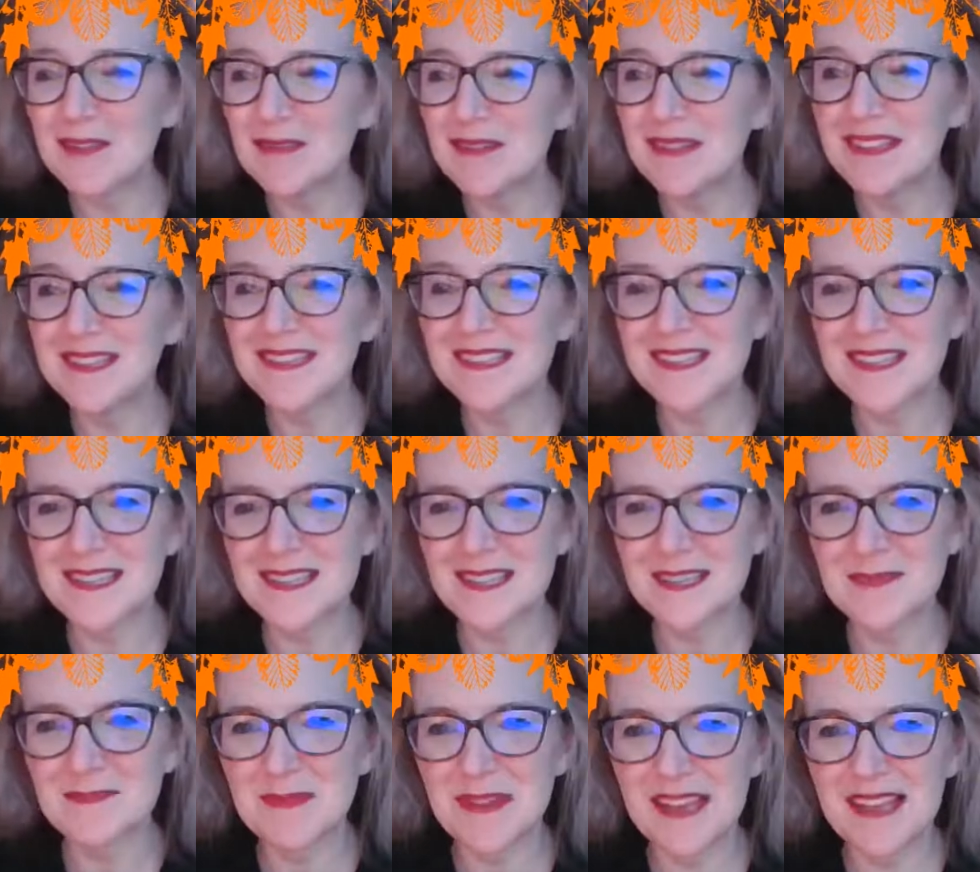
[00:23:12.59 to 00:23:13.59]
maybe this isn't
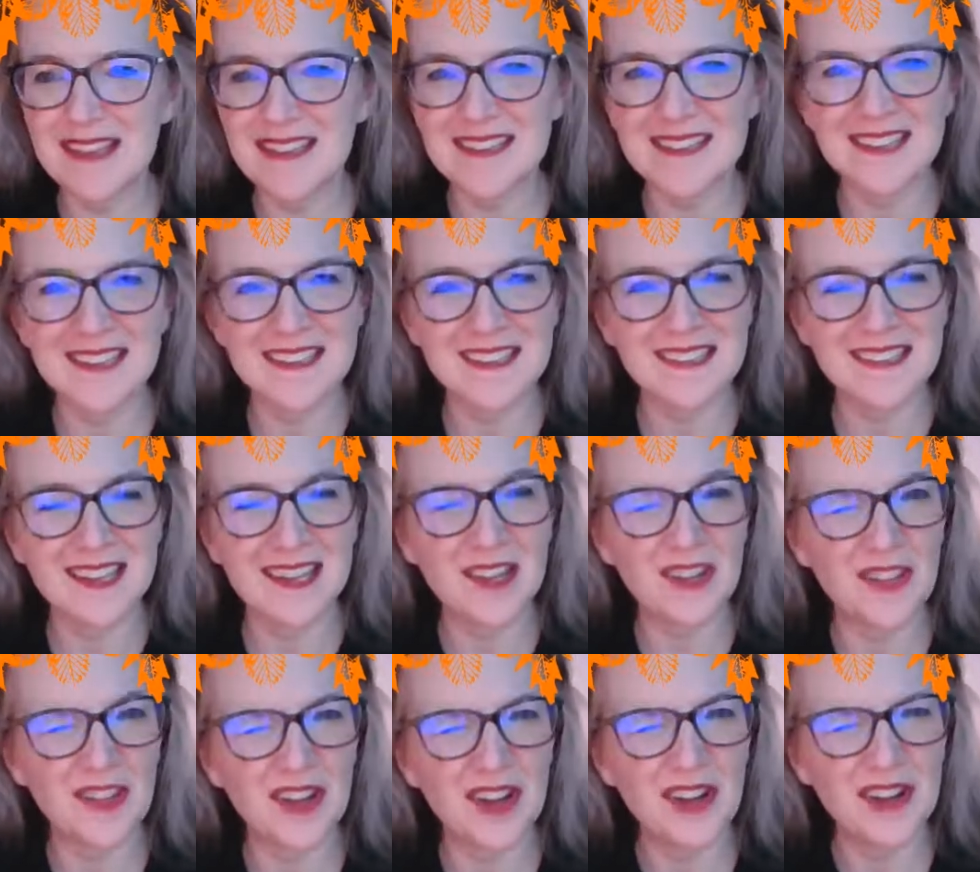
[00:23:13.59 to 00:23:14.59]
as bad as I
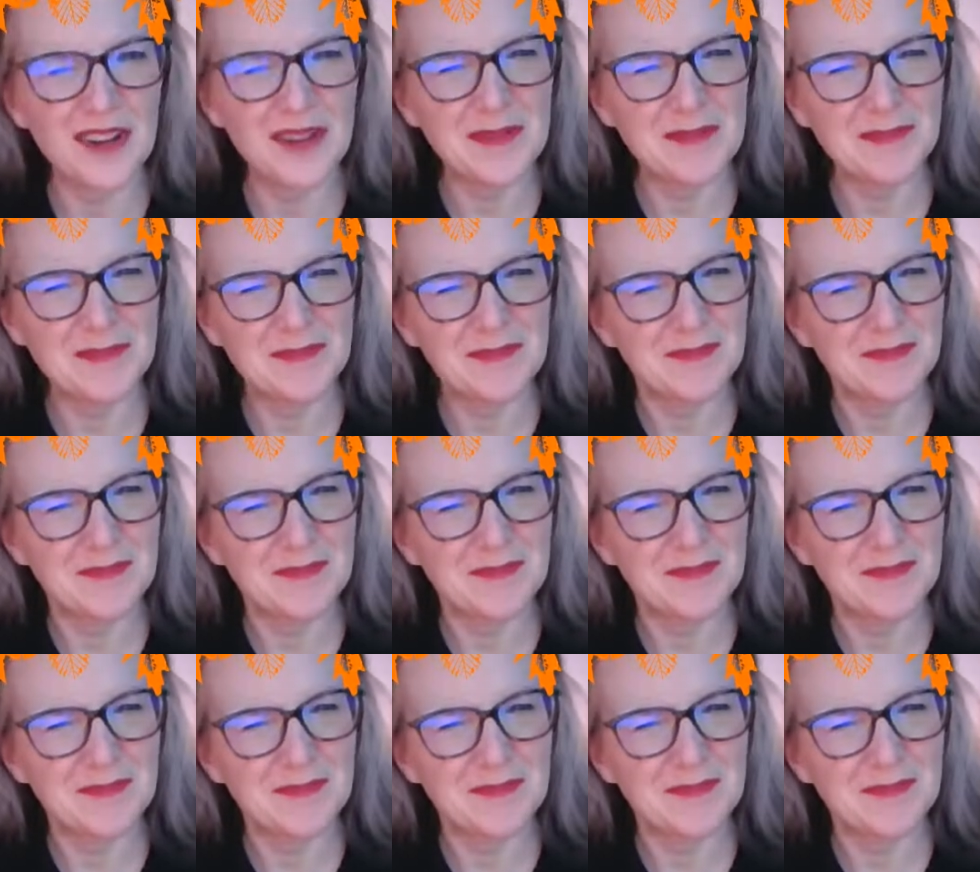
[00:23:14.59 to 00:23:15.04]
thought.